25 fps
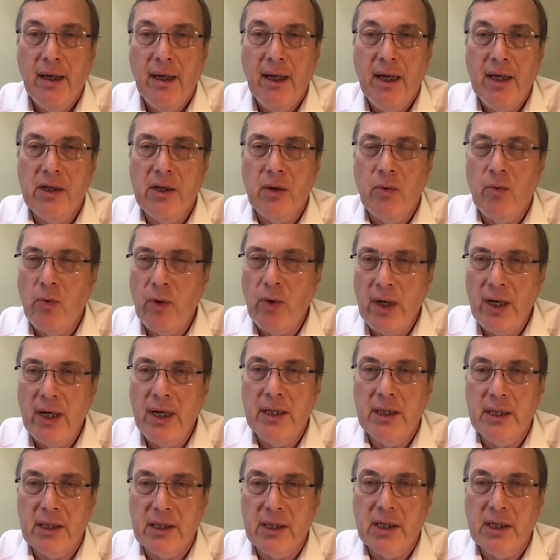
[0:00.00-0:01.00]
is a really
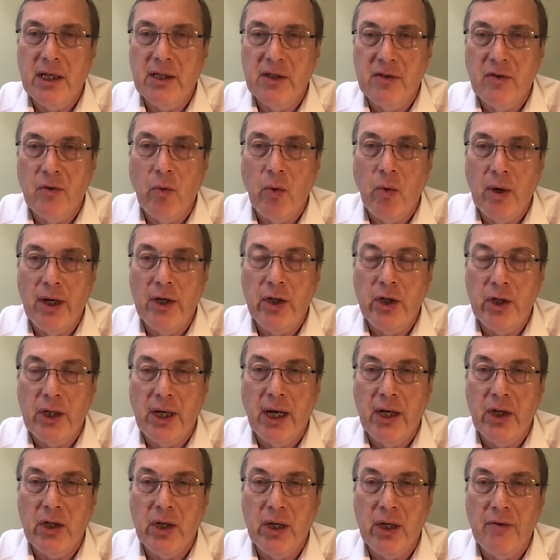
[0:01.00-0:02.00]
successful one
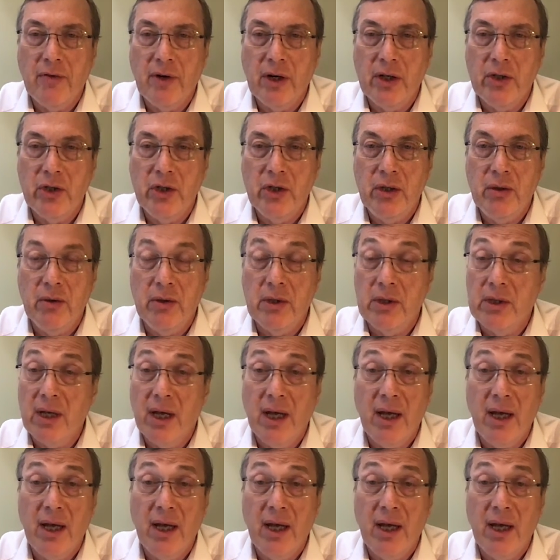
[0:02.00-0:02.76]
educationally for our students?